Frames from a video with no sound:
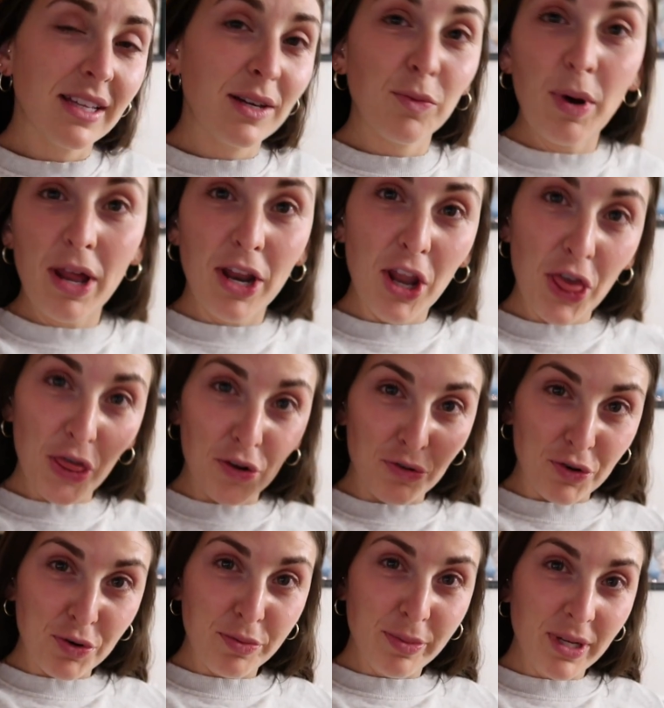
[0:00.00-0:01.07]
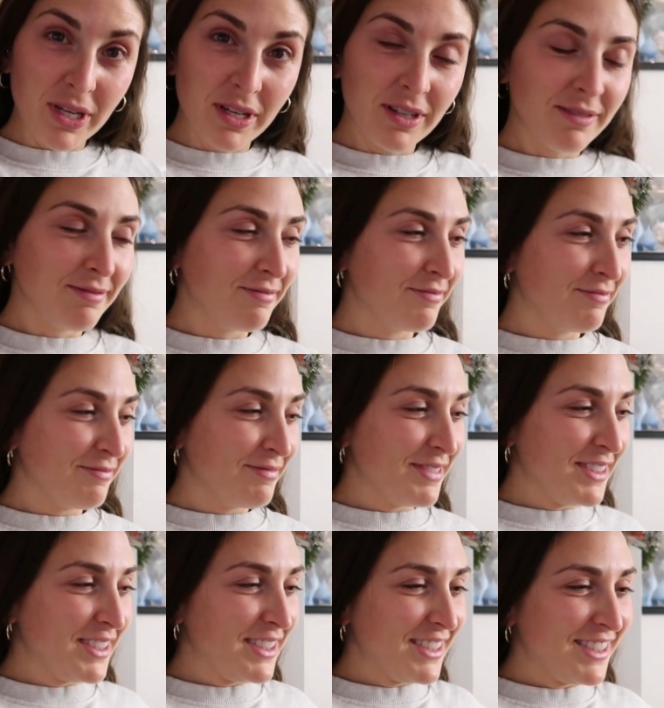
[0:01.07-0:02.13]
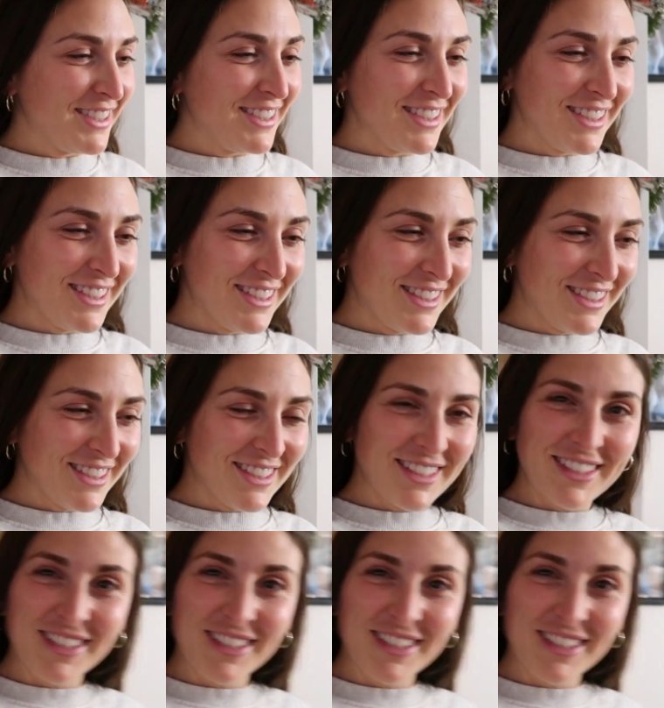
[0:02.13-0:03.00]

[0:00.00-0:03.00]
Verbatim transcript: It went through me. Great. Of course, mom saved the day